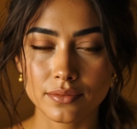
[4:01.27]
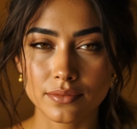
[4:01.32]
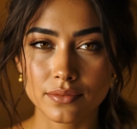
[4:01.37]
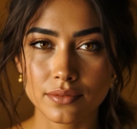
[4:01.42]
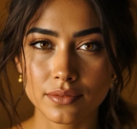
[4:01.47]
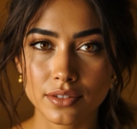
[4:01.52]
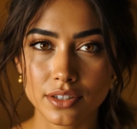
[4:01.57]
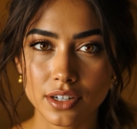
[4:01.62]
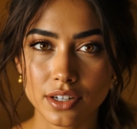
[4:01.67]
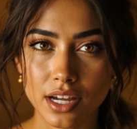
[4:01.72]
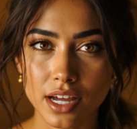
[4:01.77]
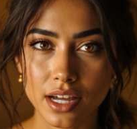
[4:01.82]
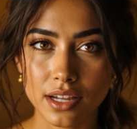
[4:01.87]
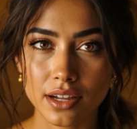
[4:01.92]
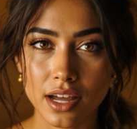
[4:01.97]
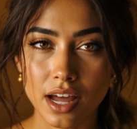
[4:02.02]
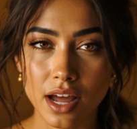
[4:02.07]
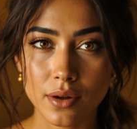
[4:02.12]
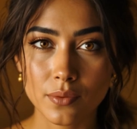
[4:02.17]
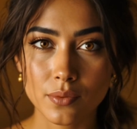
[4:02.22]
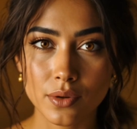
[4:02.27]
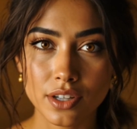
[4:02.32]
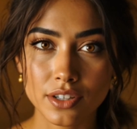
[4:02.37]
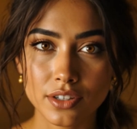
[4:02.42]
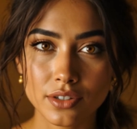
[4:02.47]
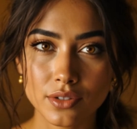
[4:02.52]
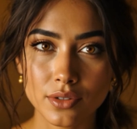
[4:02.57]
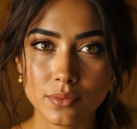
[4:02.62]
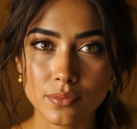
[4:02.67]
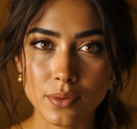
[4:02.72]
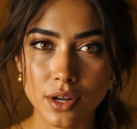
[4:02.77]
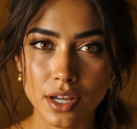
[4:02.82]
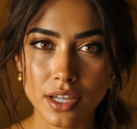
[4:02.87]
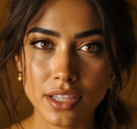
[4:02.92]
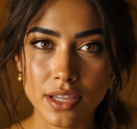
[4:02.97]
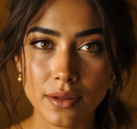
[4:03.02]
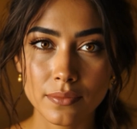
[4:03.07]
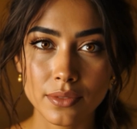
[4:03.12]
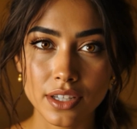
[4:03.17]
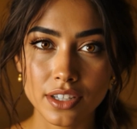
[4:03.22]
Tonight, I want you to bring
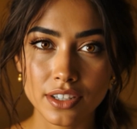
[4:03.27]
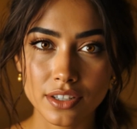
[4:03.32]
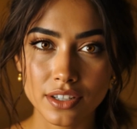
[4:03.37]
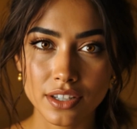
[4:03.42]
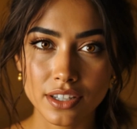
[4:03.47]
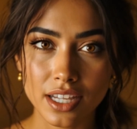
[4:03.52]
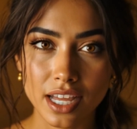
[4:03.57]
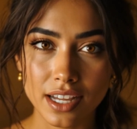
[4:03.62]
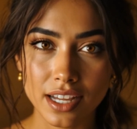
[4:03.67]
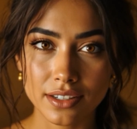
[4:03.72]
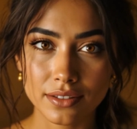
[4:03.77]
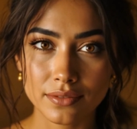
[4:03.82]
them into the light,